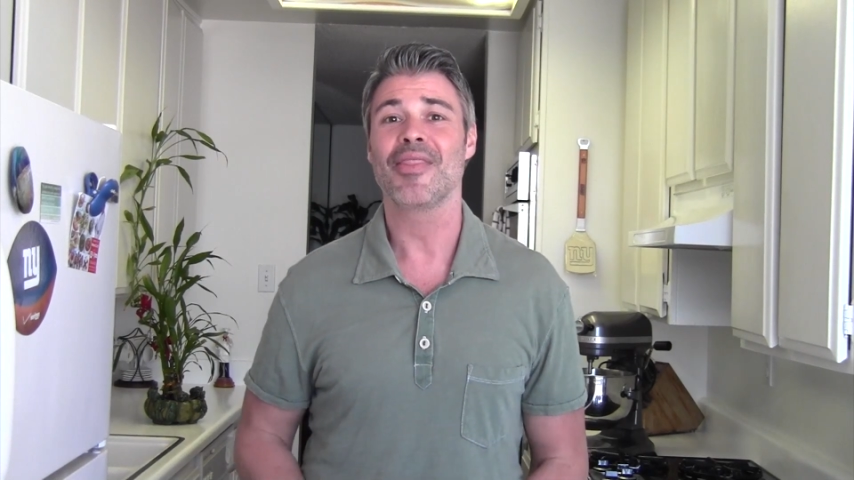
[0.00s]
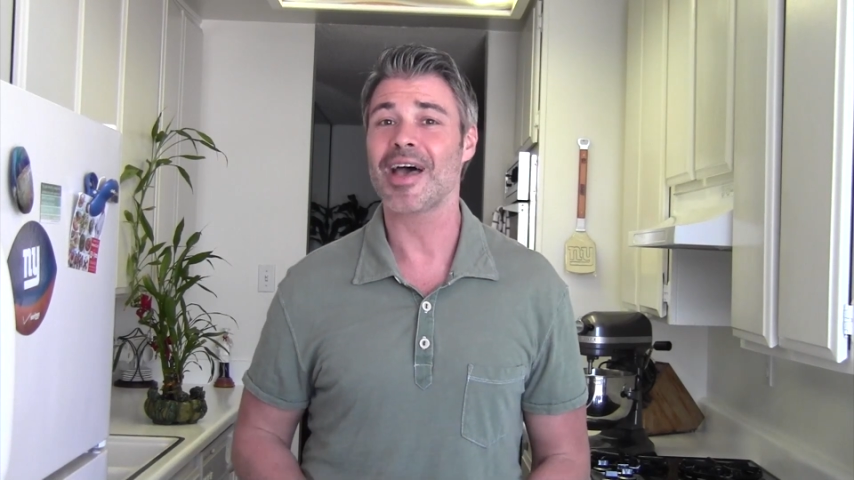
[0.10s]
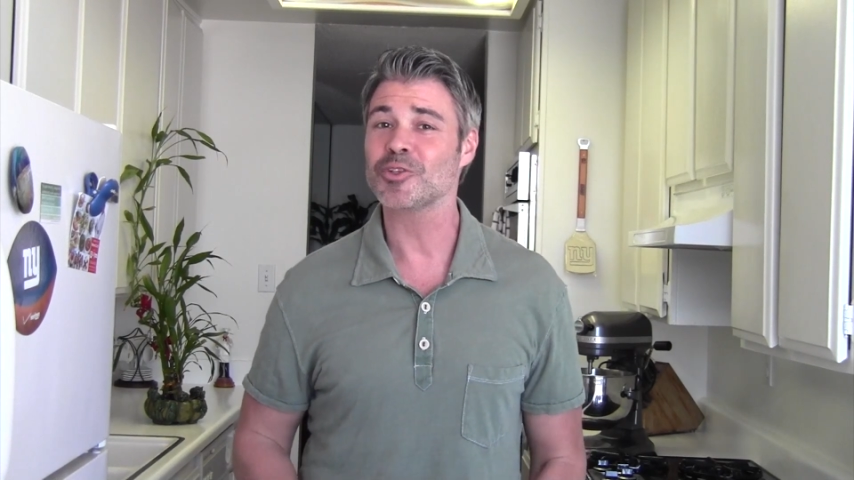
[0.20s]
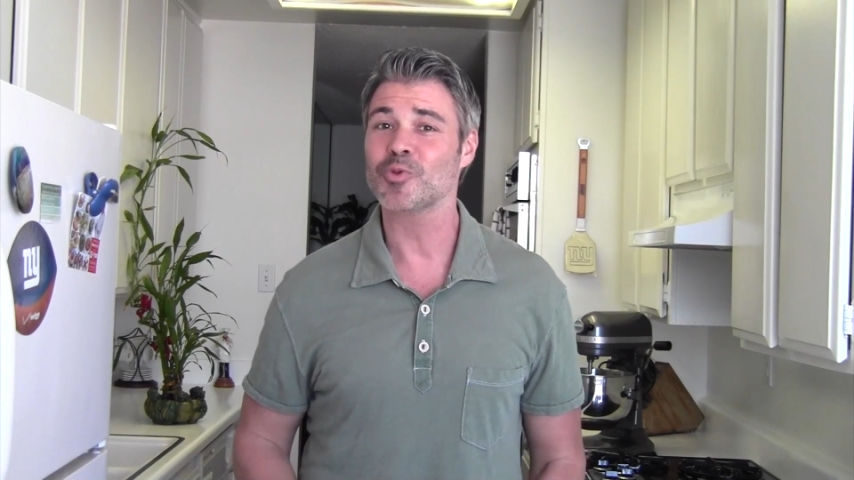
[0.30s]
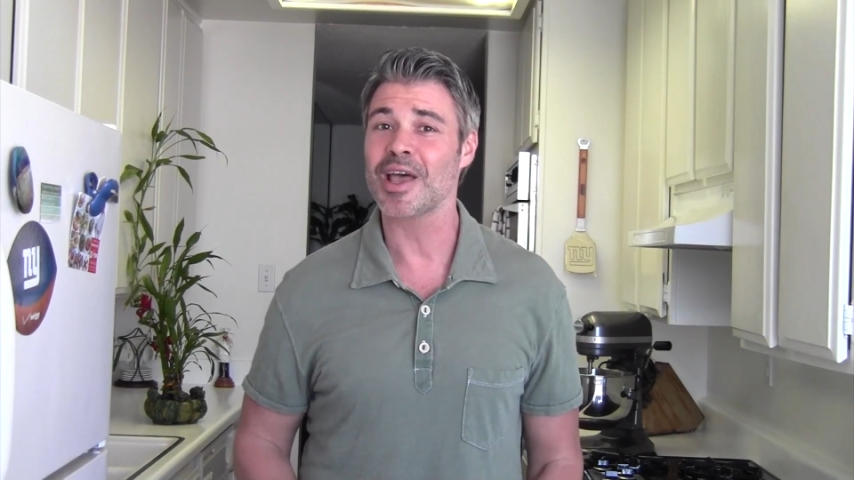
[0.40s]
and
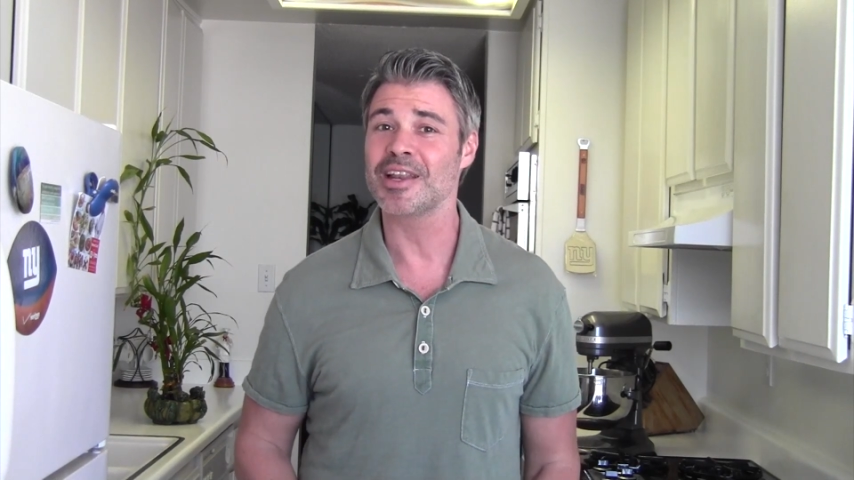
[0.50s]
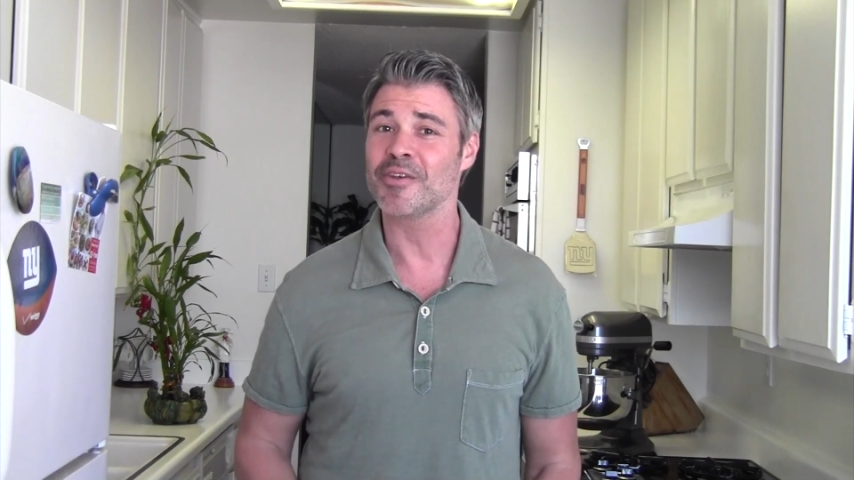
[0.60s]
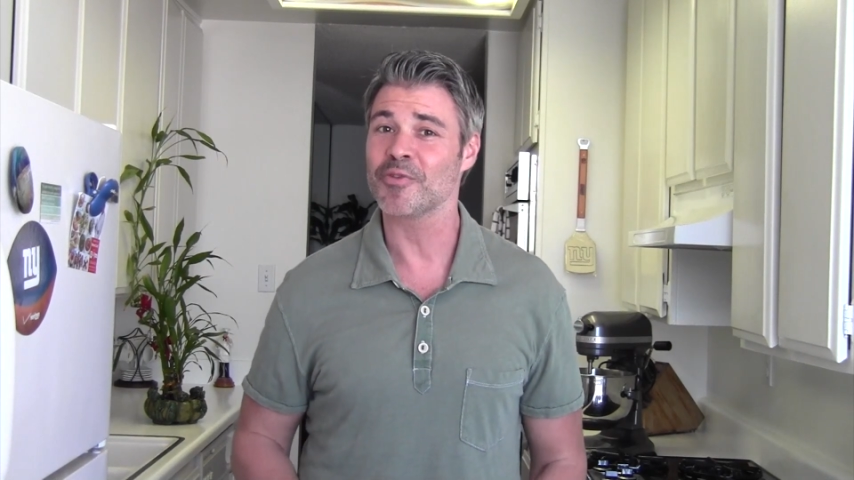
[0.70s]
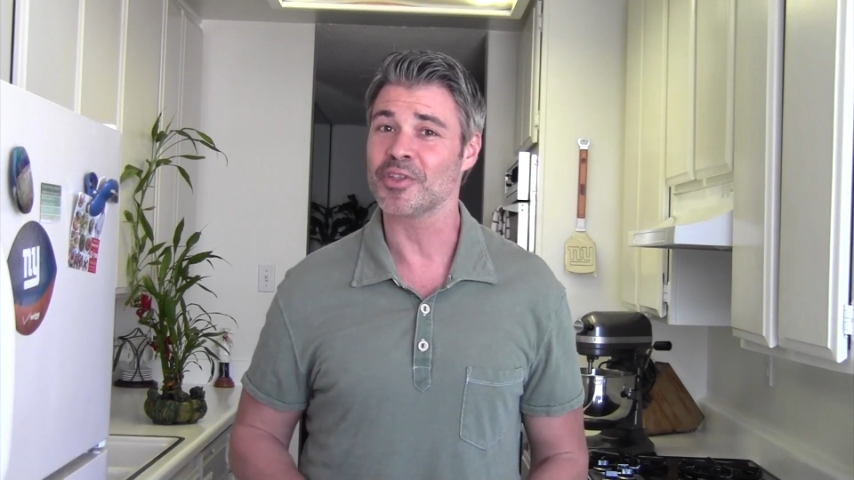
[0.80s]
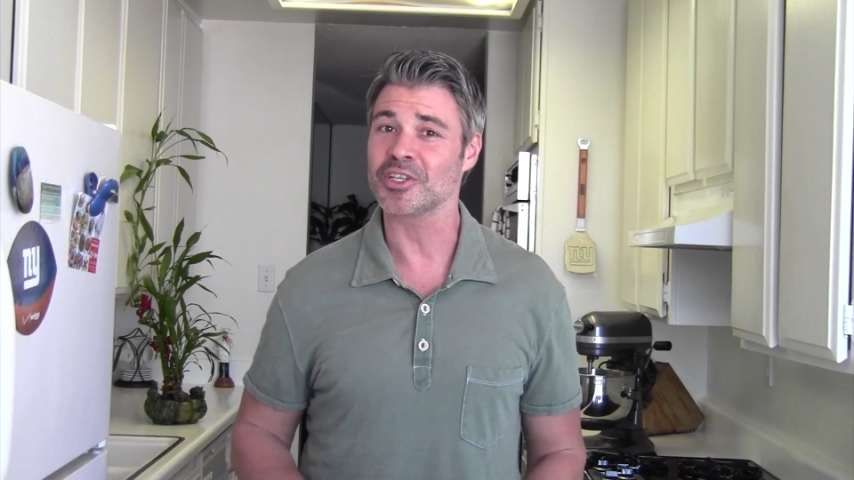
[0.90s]
that's what I
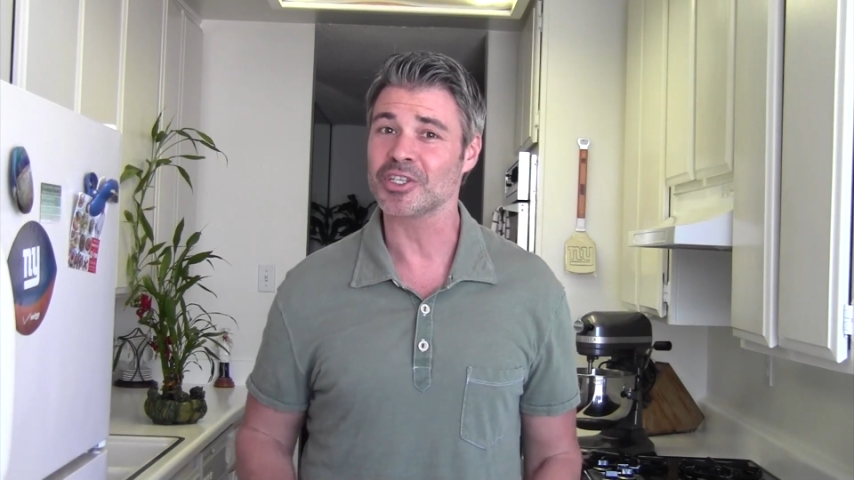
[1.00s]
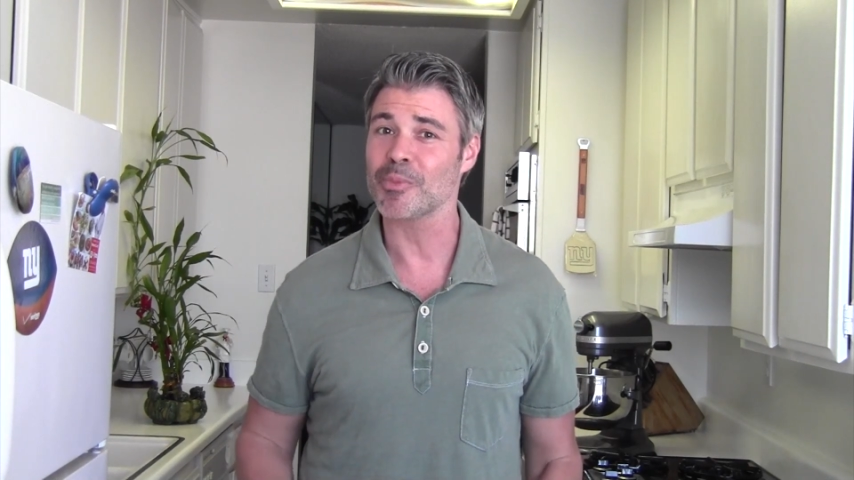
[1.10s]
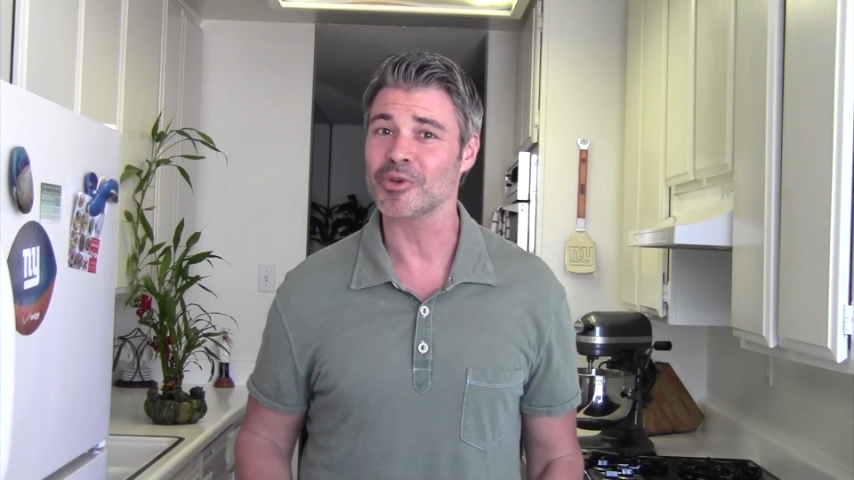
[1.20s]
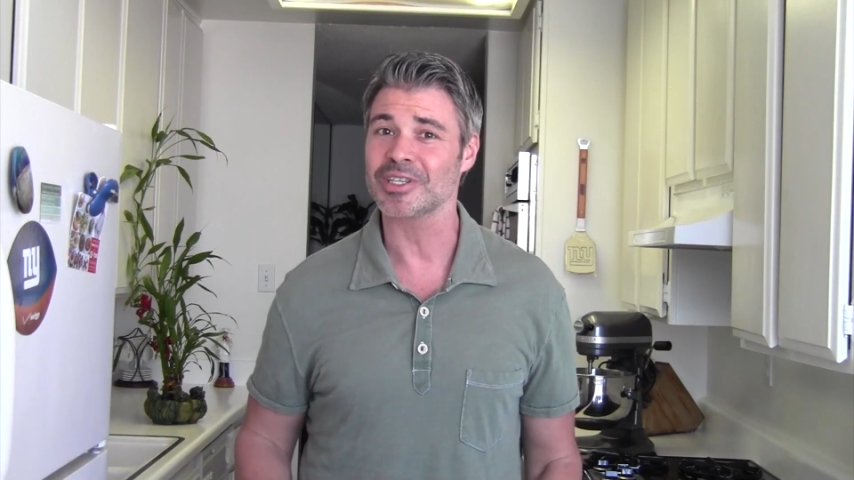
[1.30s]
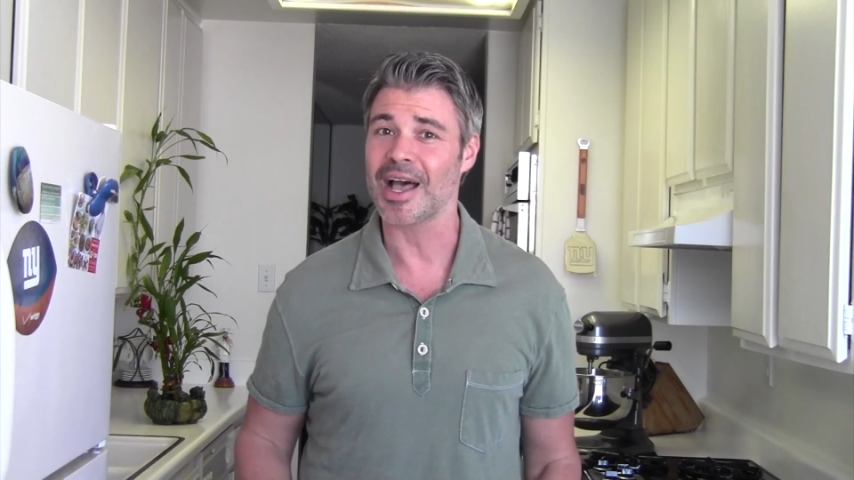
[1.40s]
did for the
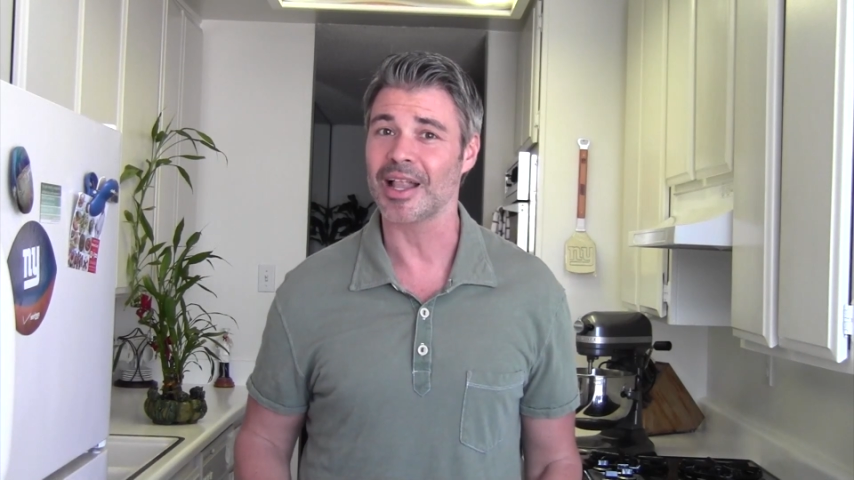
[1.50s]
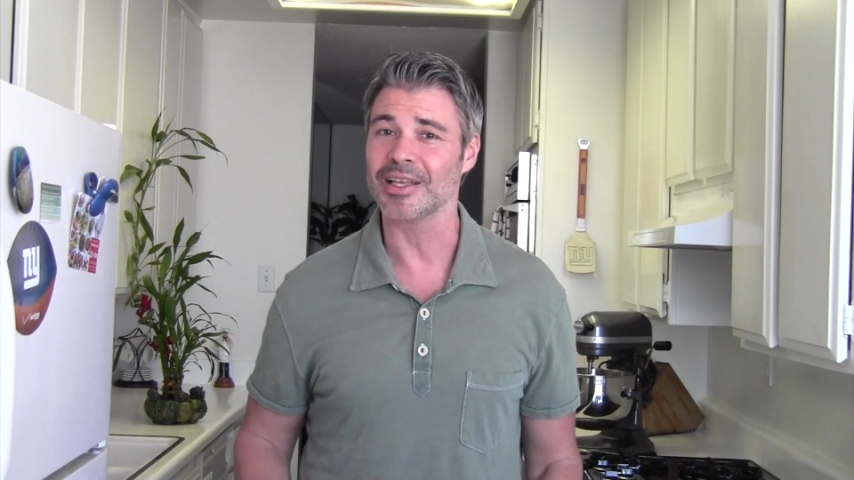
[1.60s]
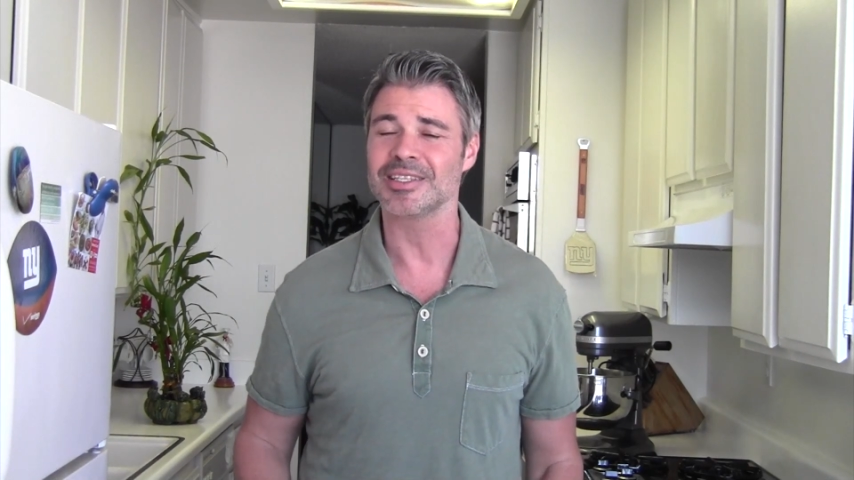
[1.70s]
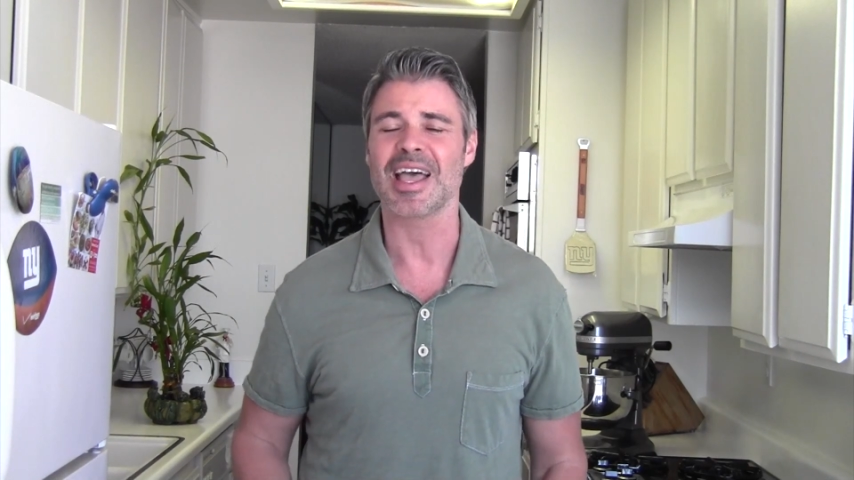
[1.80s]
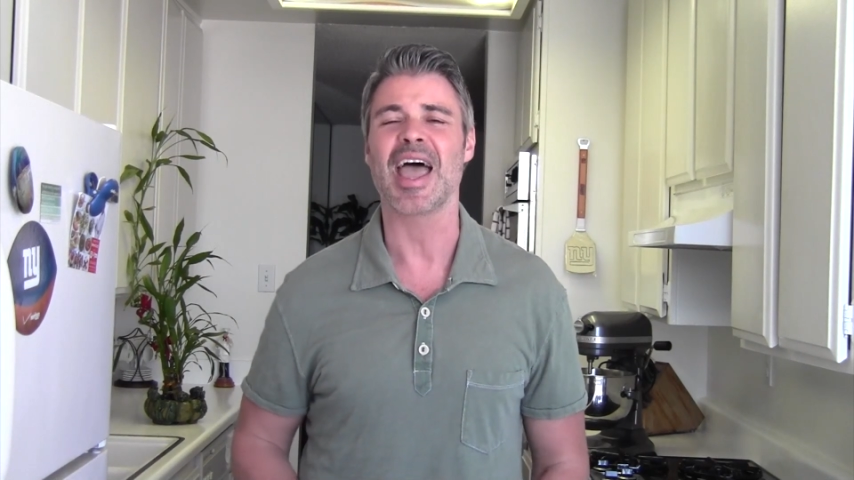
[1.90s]
summer
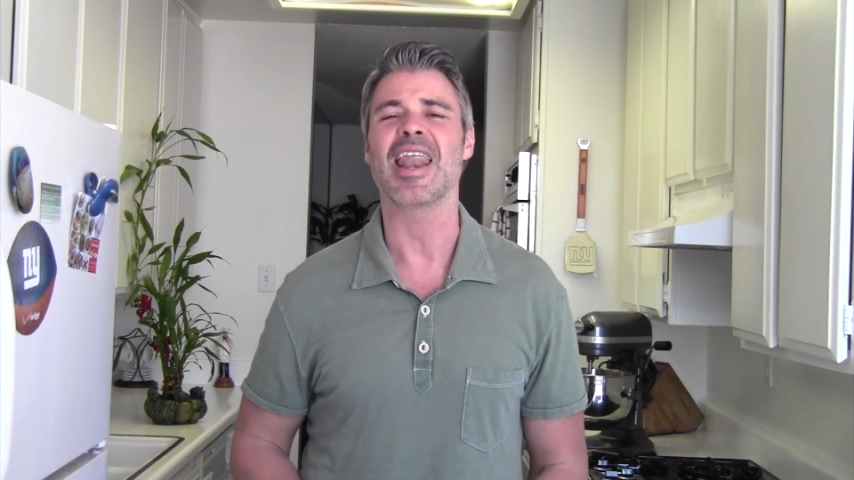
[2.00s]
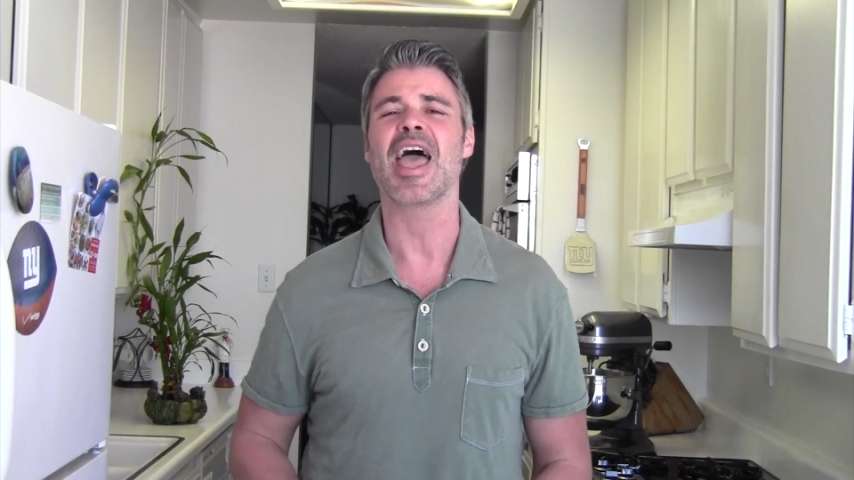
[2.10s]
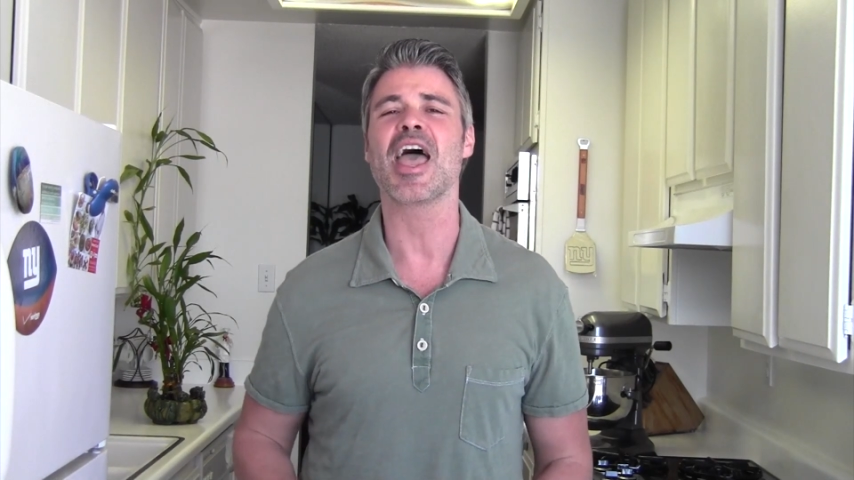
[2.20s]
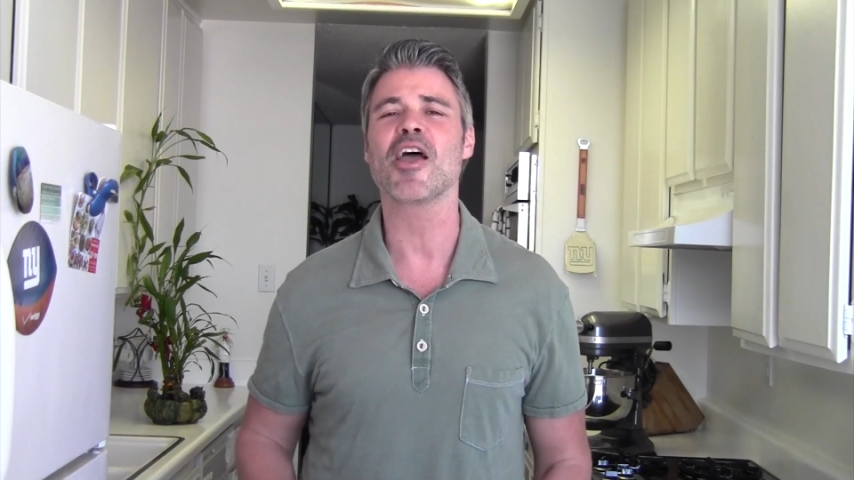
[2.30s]
salads and